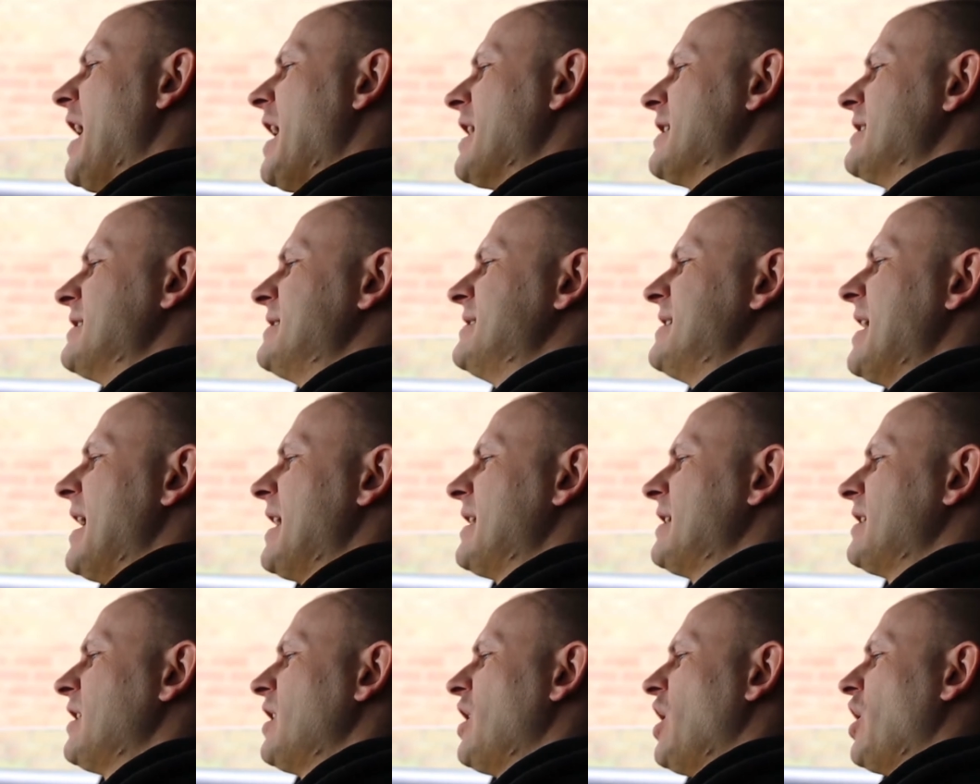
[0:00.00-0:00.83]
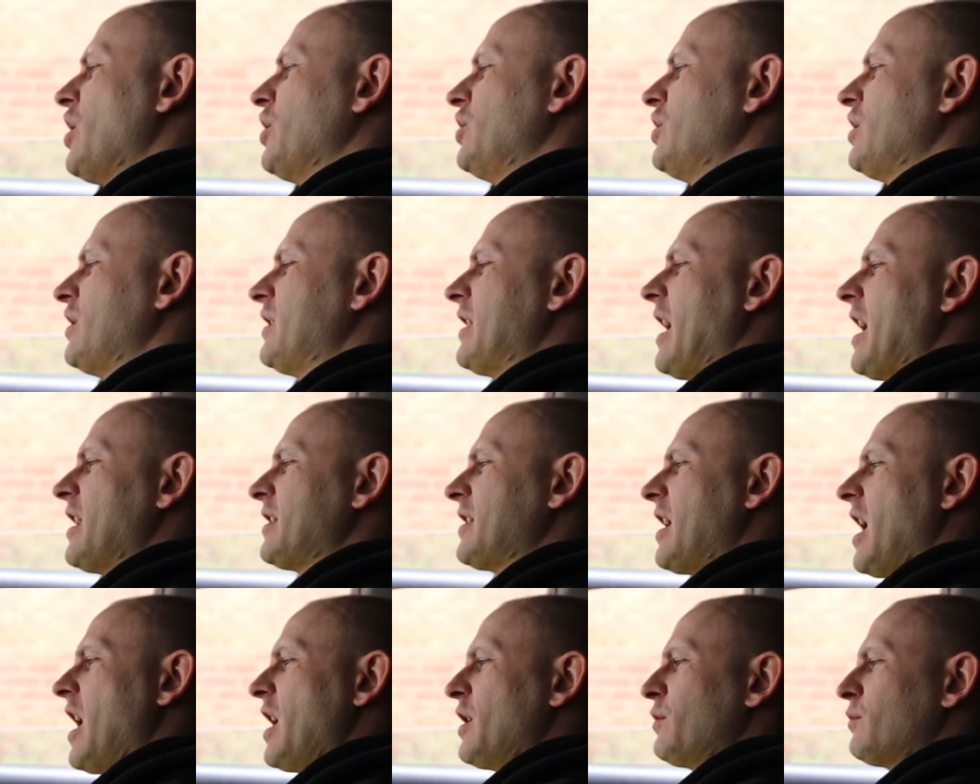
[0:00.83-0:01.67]
and then, just
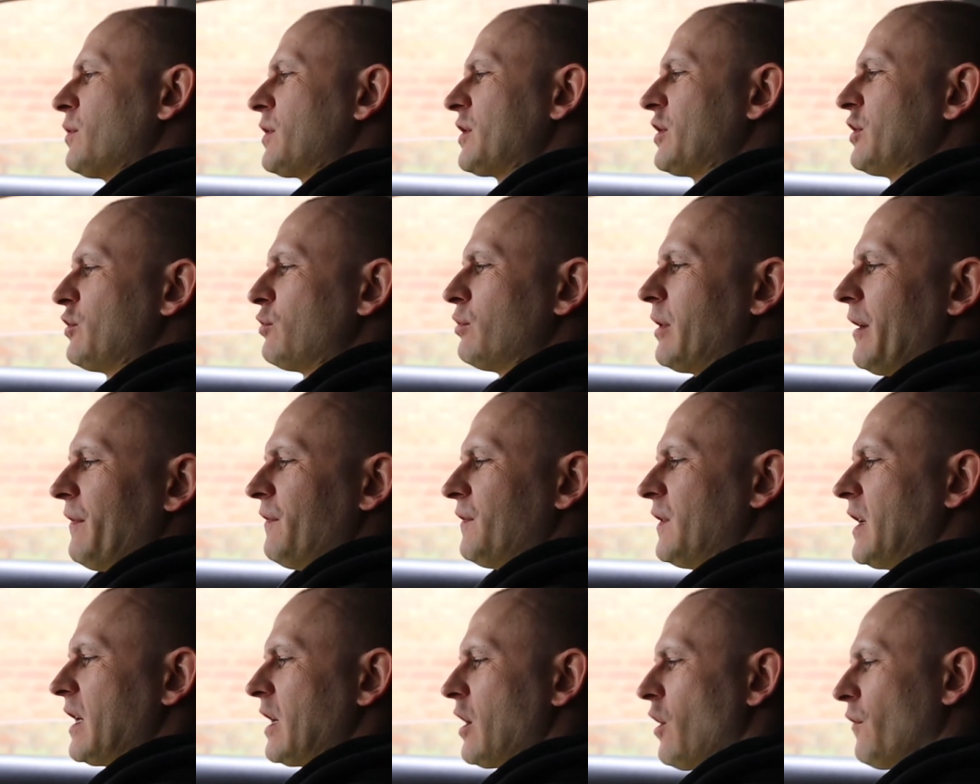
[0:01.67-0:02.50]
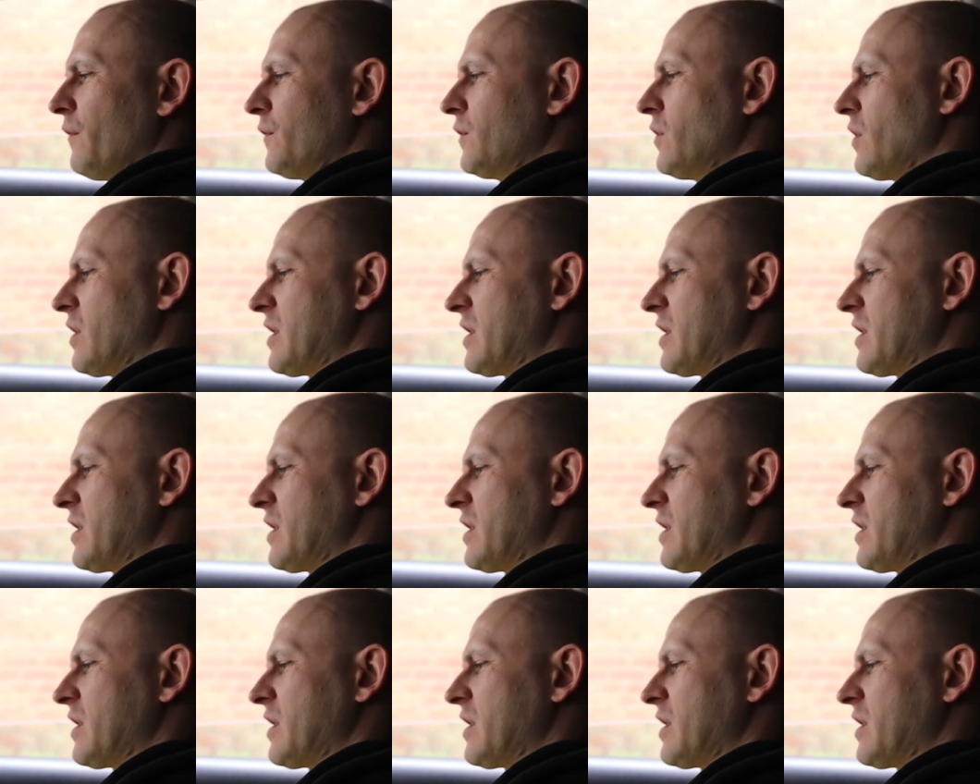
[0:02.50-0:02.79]
as I was drifting off